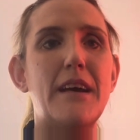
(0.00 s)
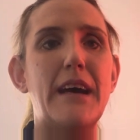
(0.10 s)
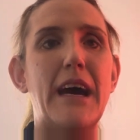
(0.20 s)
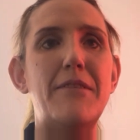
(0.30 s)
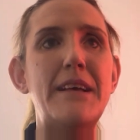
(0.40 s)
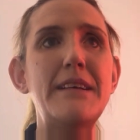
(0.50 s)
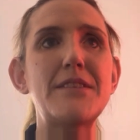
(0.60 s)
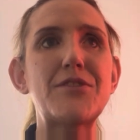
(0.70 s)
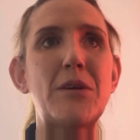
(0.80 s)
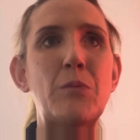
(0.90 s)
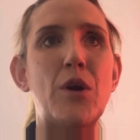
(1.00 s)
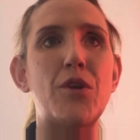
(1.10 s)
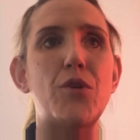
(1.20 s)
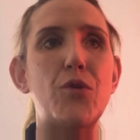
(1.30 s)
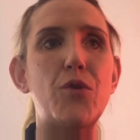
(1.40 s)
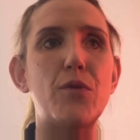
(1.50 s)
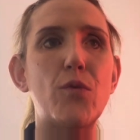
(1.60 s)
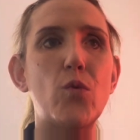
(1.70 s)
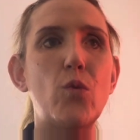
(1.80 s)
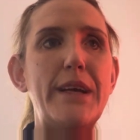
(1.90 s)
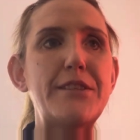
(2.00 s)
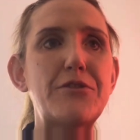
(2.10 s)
having someone you've always